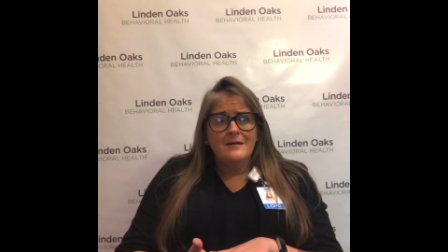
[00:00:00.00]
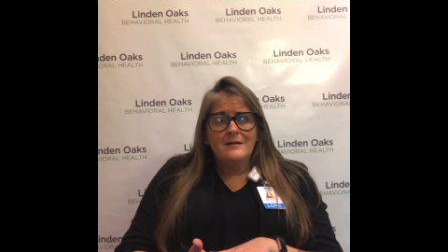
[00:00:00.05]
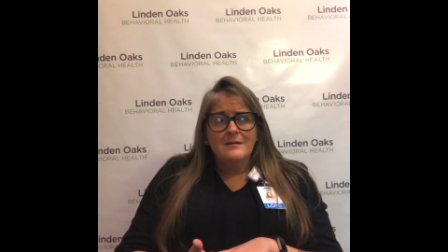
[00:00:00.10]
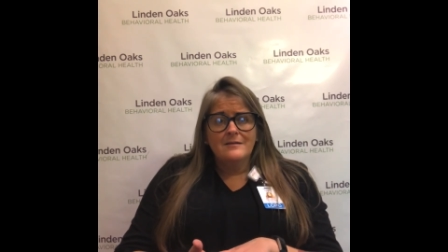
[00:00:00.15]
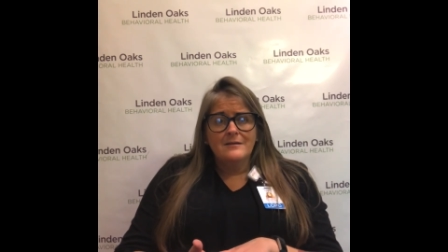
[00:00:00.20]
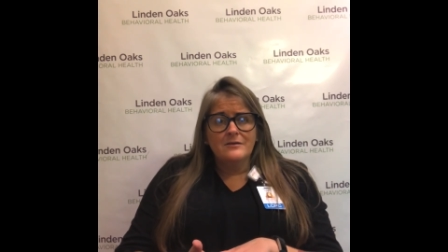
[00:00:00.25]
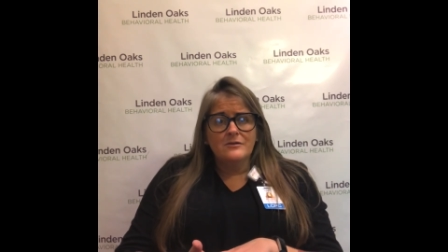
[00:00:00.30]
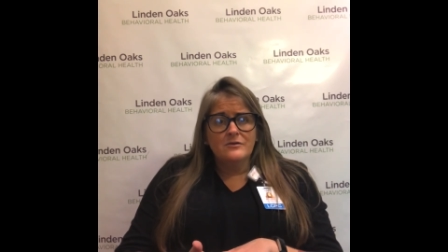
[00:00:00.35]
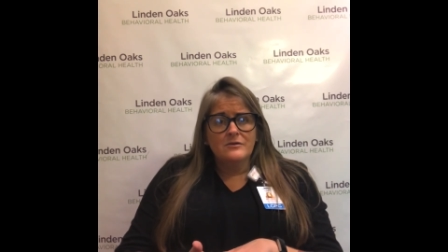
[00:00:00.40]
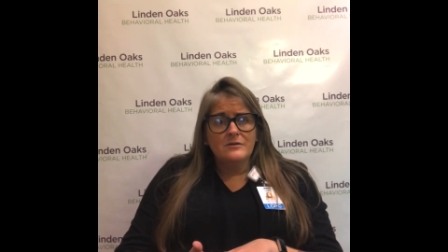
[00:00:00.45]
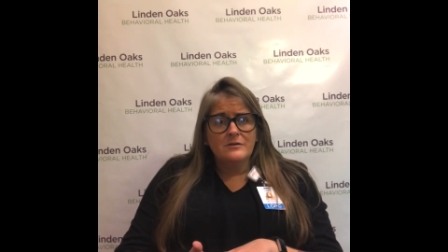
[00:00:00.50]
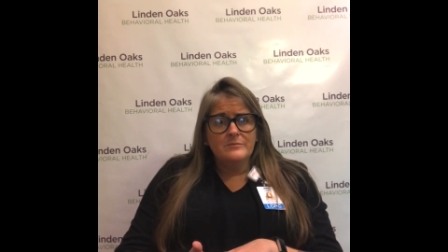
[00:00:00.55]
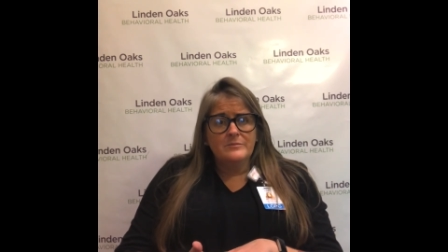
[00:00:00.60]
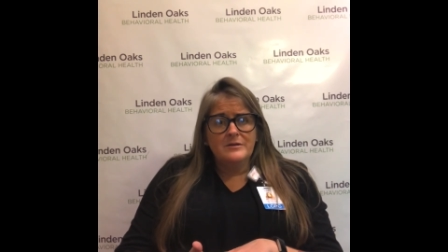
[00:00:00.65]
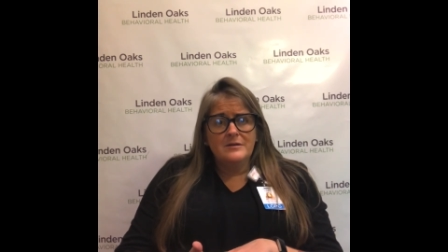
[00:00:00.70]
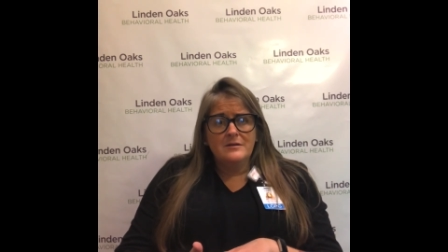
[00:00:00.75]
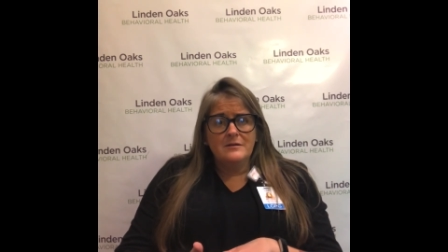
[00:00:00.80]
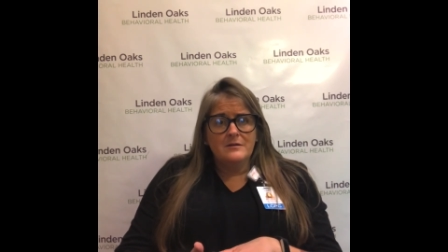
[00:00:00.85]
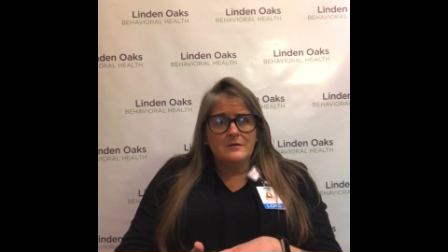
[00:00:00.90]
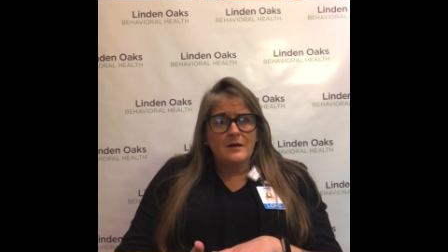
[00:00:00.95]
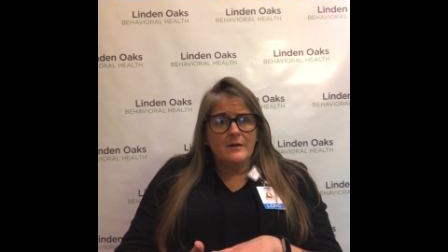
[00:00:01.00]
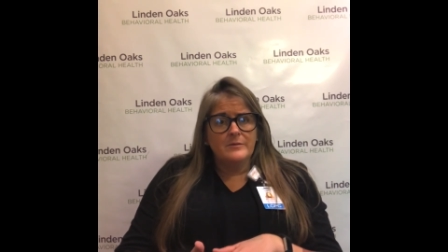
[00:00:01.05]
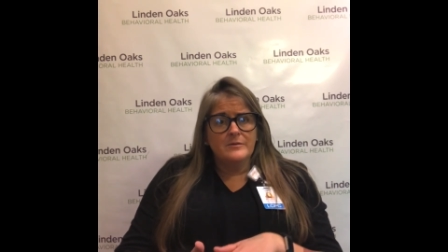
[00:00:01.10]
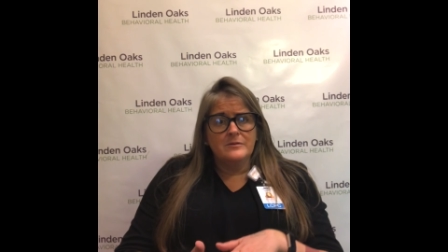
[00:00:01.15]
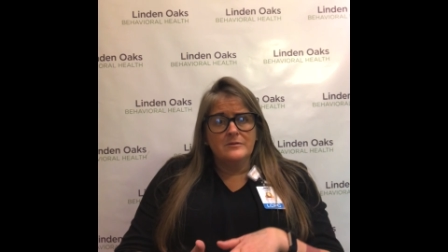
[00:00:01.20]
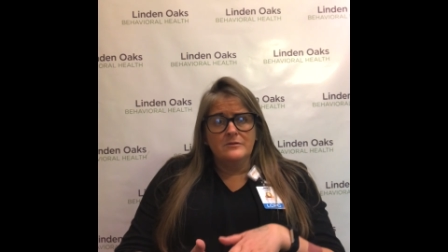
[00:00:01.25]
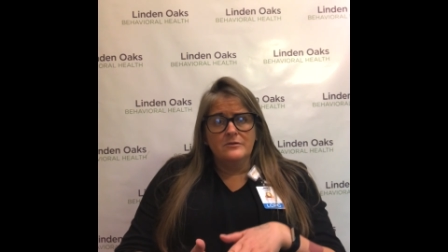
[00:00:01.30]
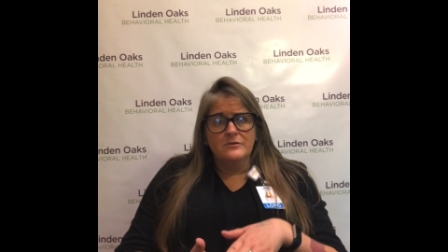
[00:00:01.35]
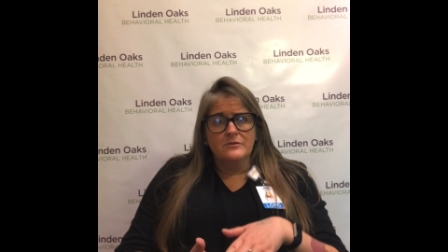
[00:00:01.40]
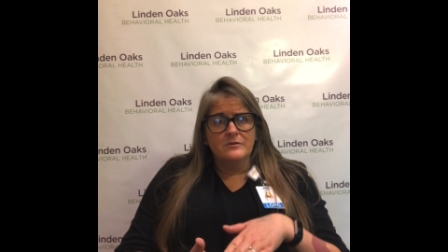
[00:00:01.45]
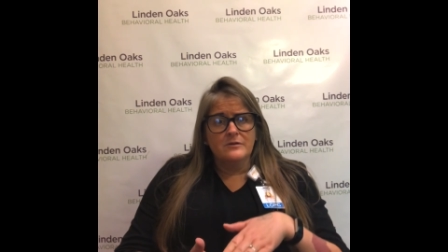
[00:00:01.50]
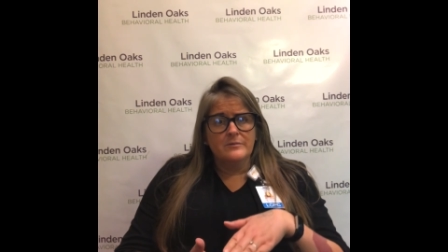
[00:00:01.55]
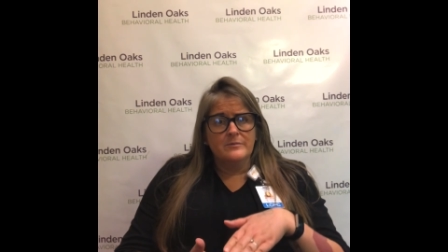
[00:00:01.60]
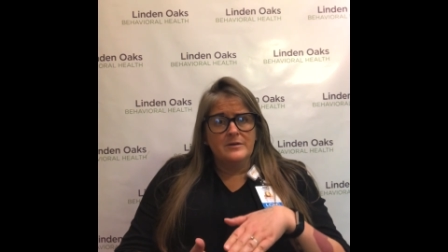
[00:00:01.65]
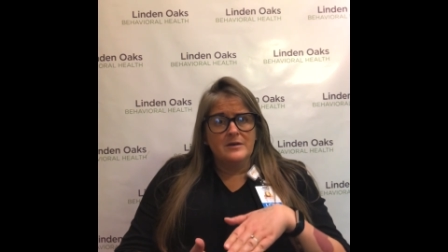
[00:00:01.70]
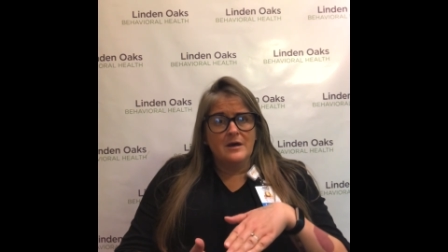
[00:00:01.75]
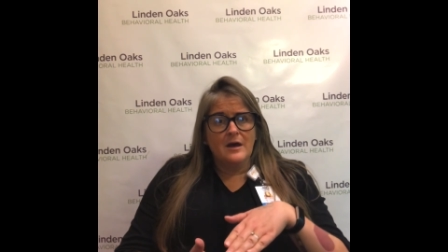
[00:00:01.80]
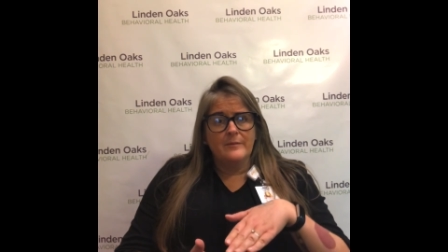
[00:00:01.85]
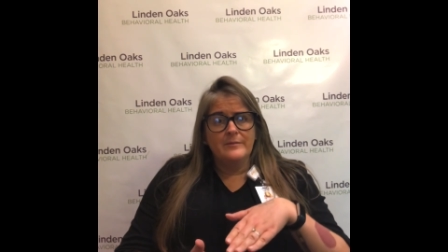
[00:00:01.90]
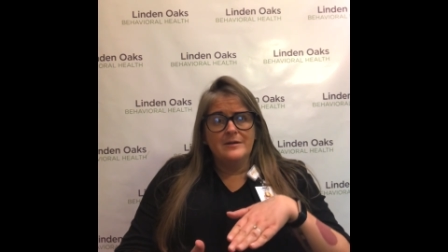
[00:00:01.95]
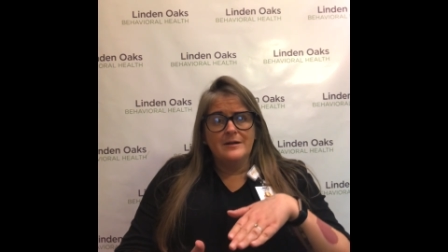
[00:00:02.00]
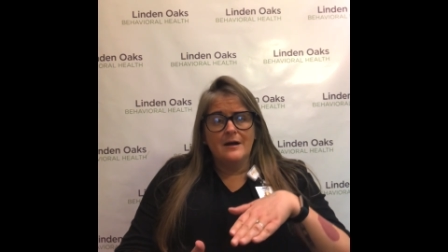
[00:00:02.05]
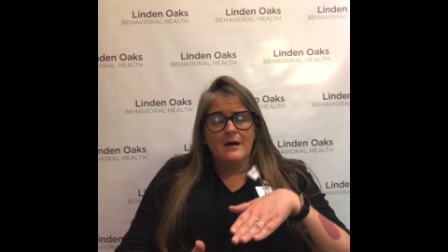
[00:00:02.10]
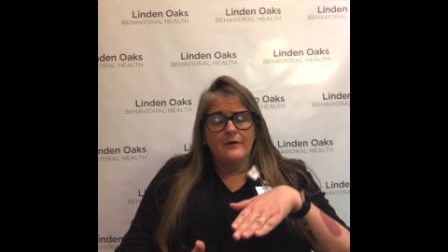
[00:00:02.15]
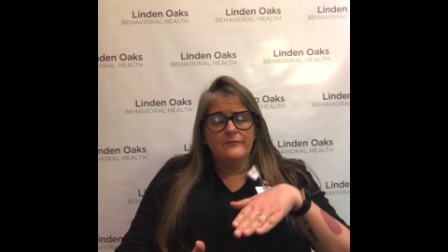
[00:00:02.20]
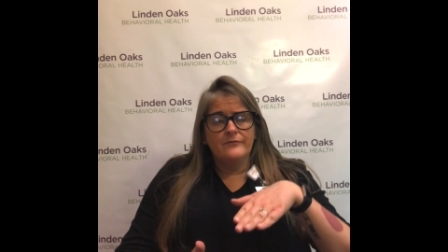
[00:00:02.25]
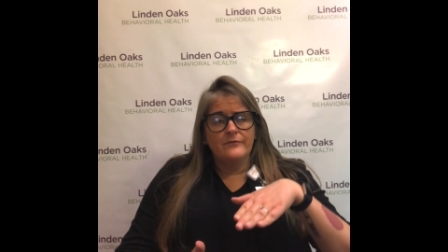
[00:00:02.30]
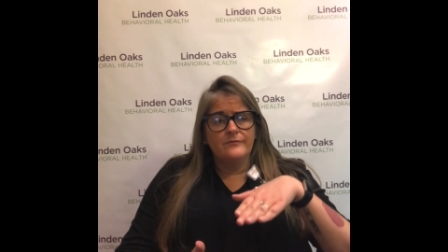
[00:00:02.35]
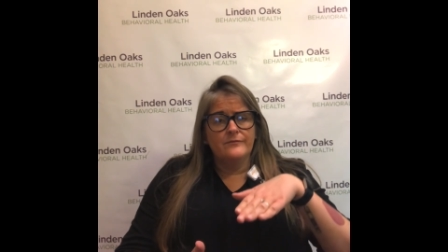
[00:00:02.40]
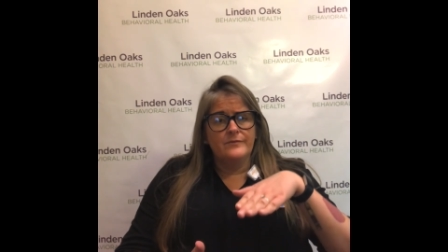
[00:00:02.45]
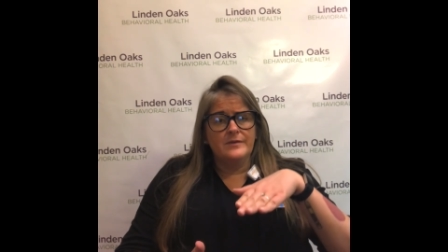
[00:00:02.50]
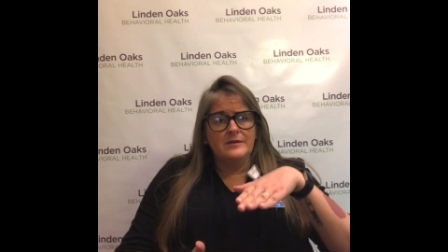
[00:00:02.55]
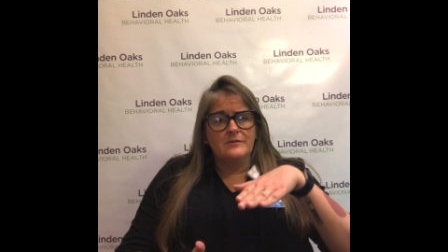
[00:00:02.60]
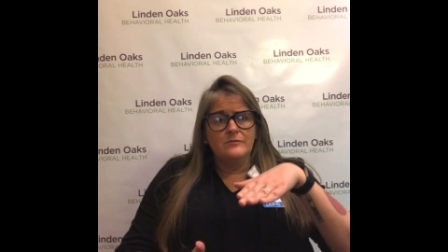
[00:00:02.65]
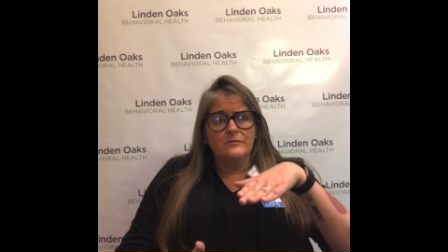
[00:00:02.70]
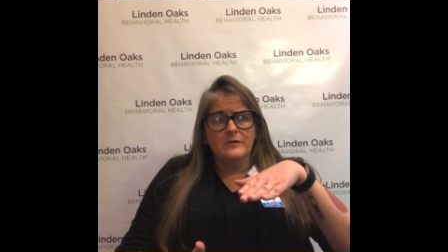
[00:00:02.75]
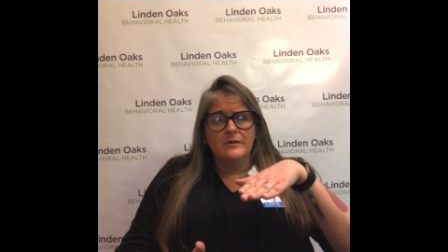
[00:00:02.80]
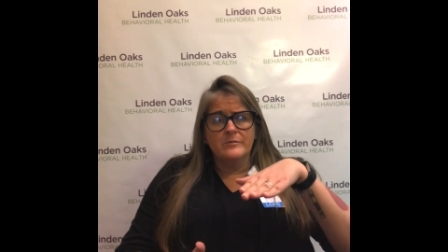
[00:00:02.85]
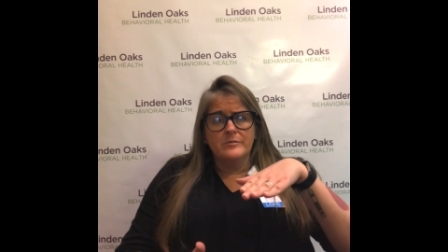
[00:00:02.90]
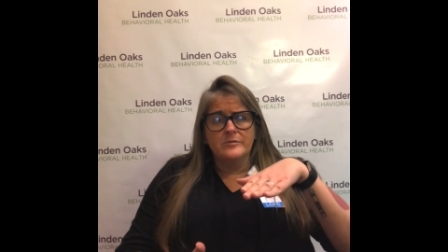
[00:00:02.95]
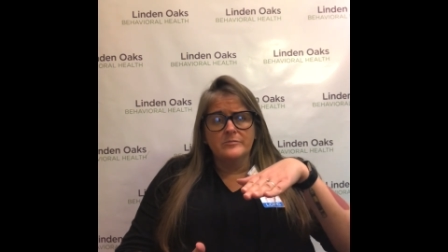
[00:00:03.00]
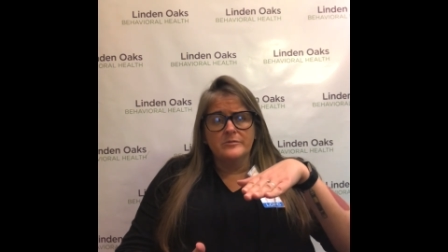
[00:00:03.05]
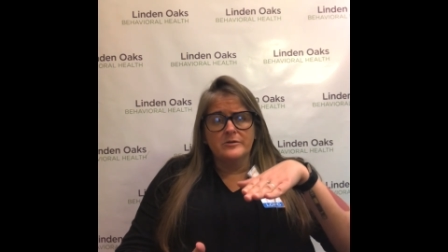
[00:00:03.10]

that you're gonna be coming off of equilibrium,